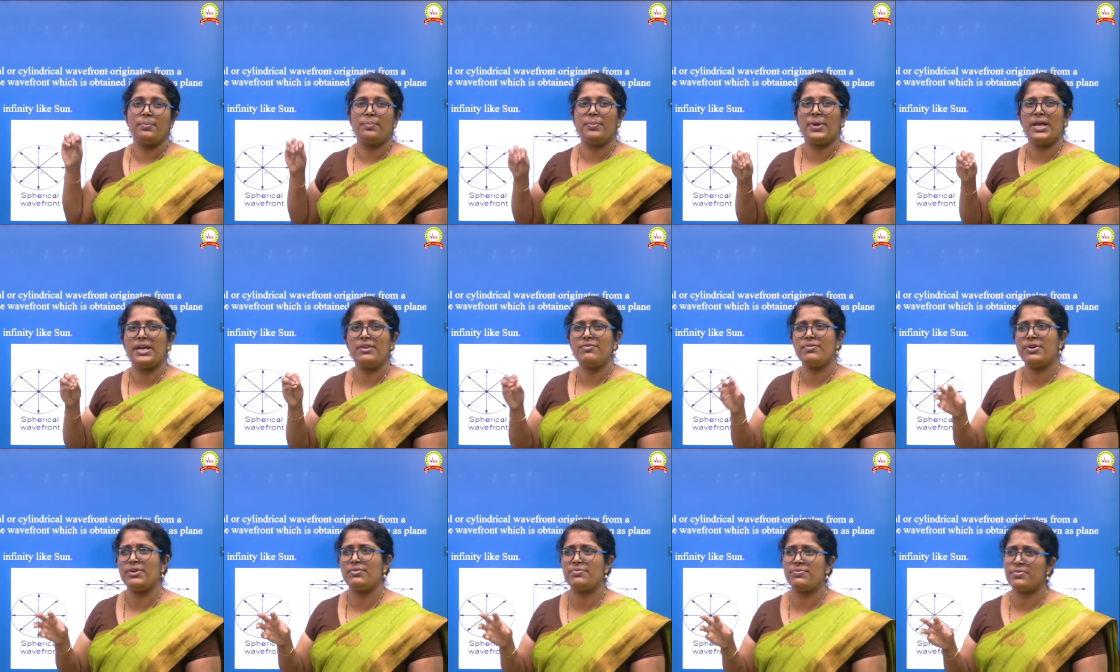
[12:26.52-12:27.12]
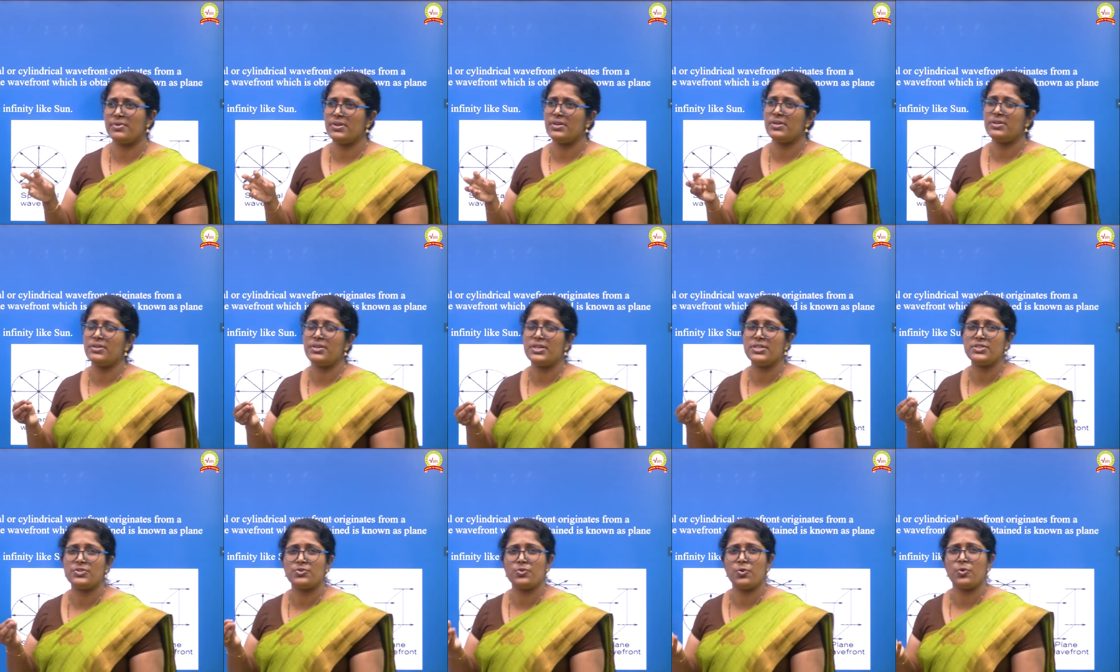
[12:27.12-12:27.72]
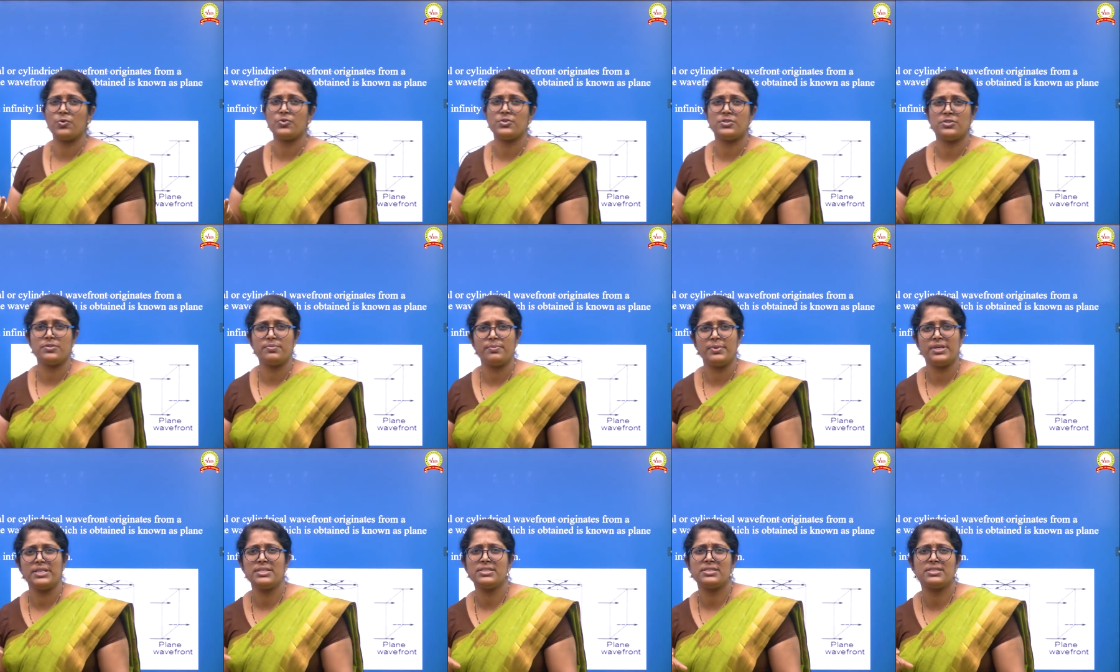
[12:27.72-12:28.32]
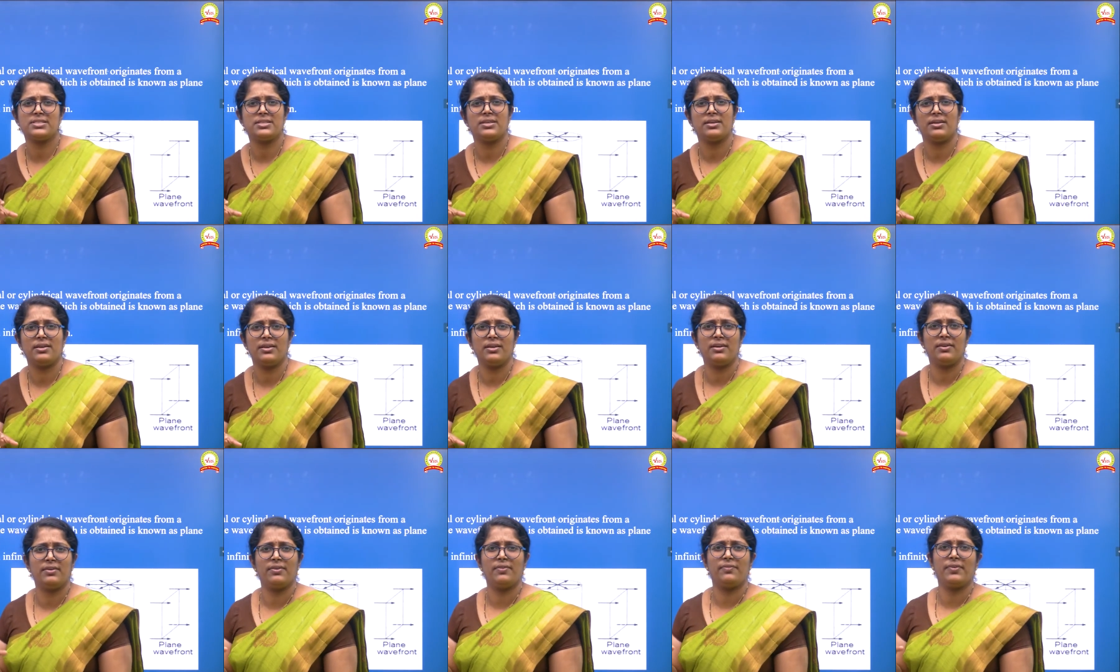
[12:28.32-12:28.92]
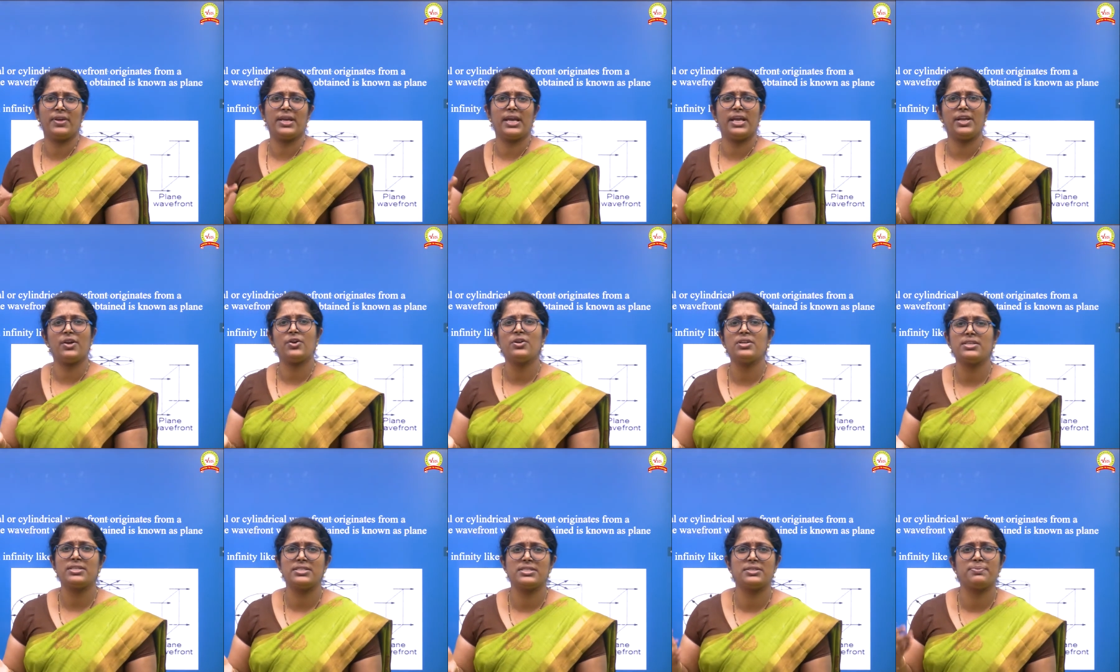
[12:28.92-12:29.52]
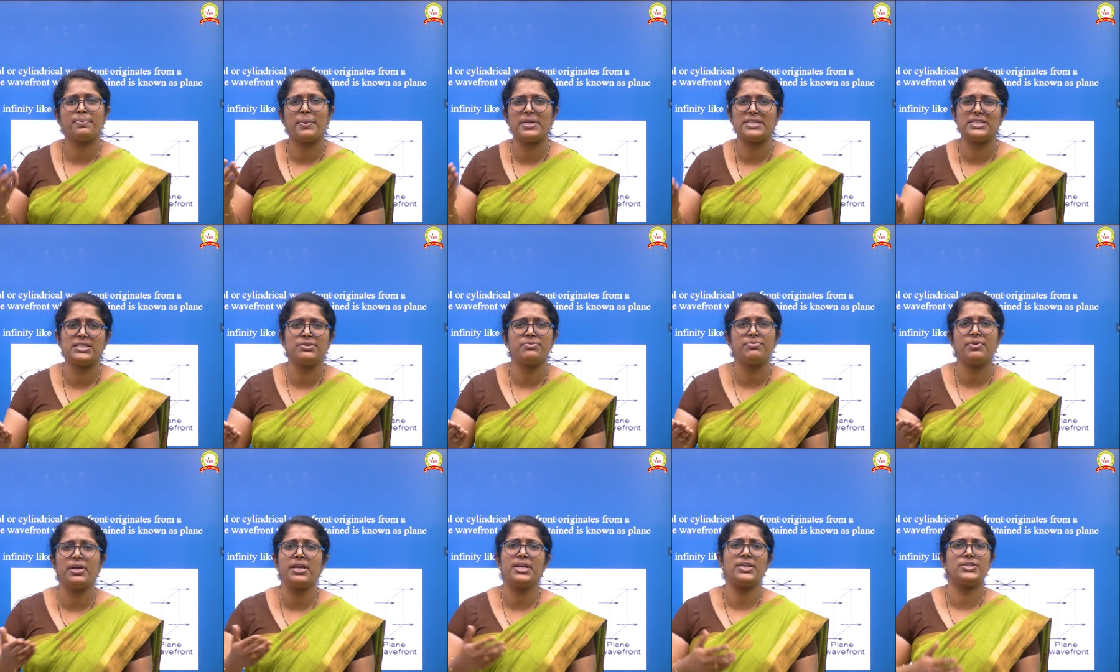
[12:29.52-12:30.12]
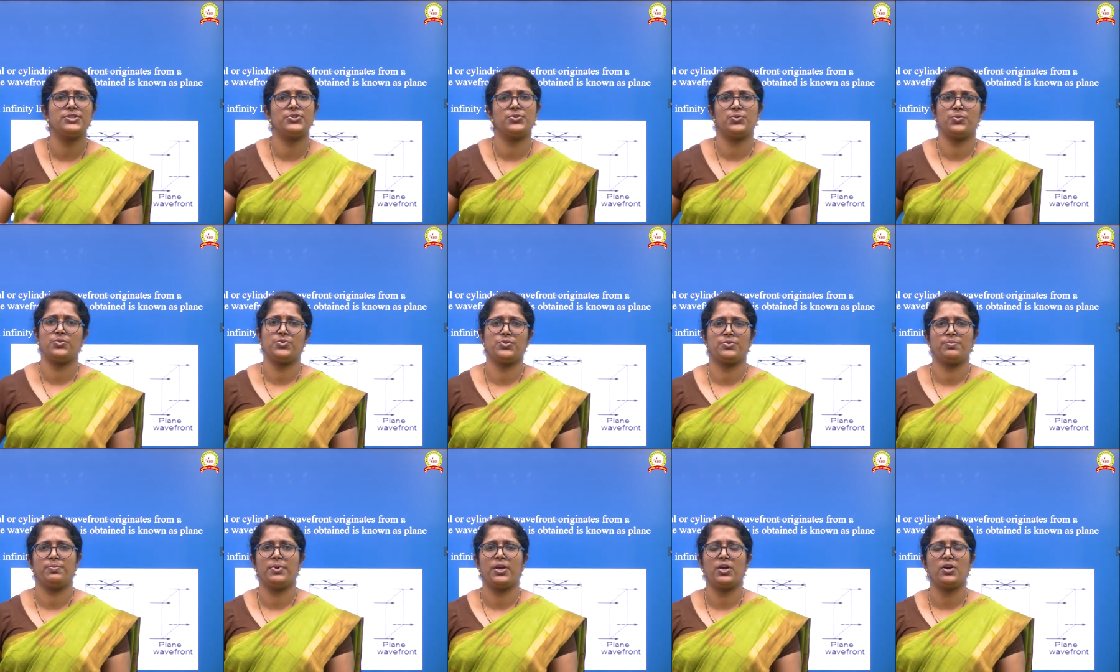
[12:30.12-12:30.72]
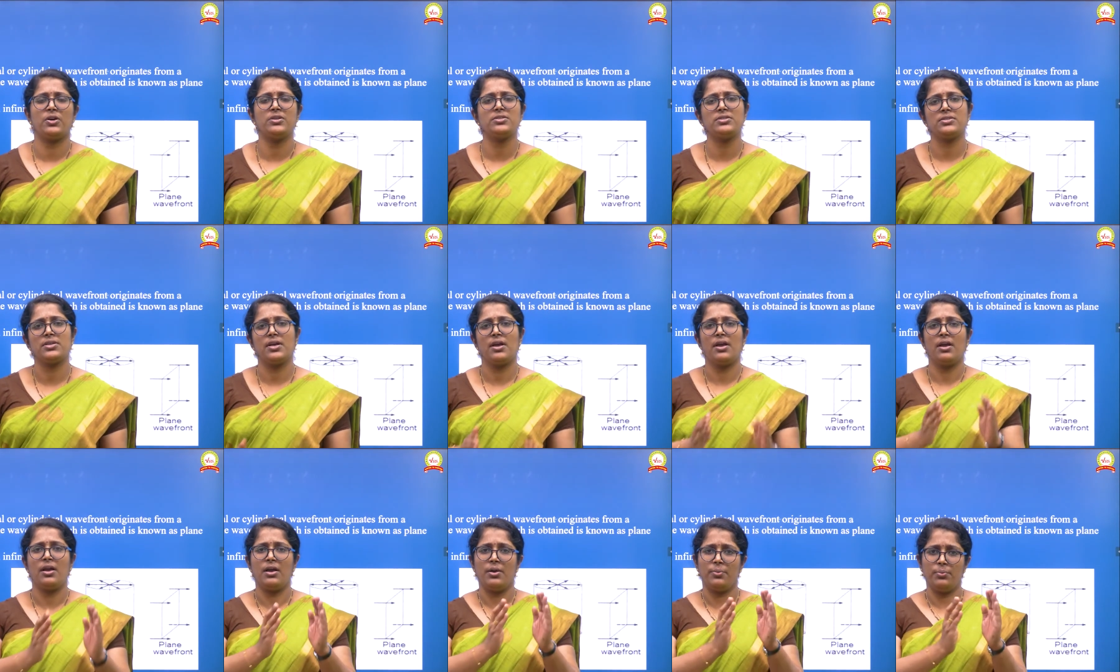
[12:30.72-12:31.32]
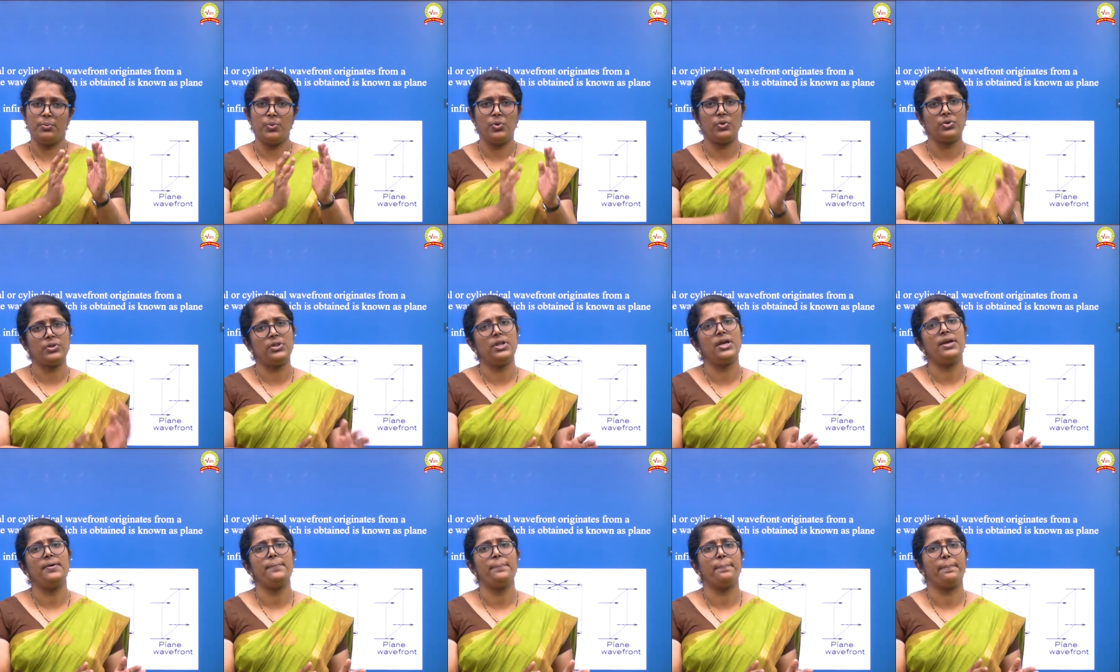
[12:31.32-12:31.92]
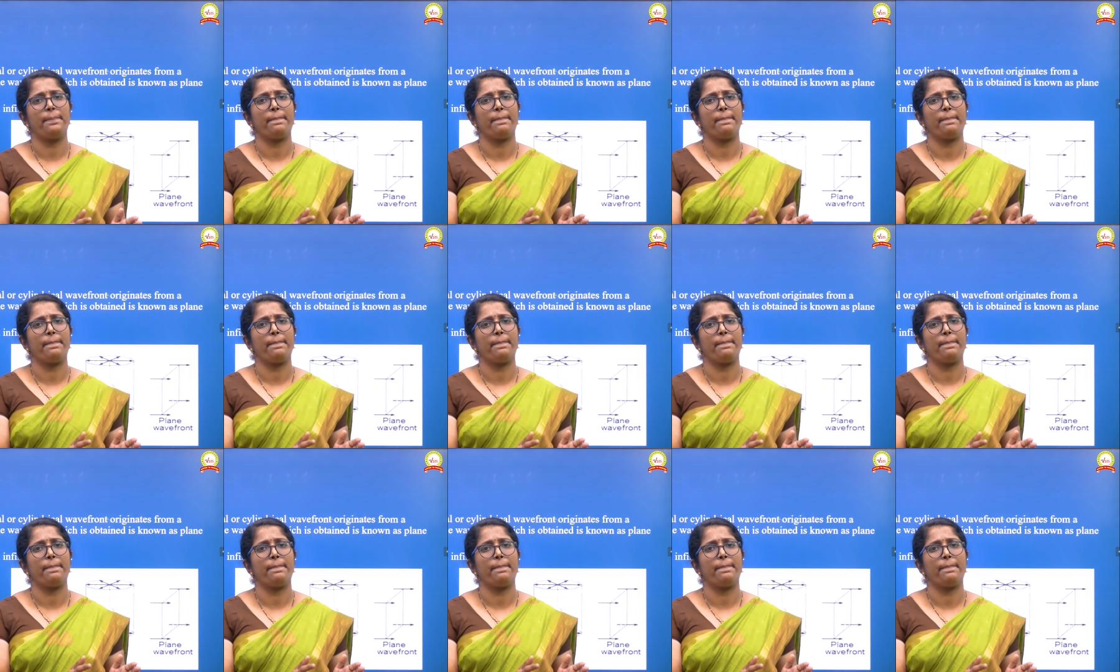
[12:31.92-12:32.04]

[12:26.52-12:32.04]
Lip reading: Plane wavefront is a source means we cannot specify a source, because both the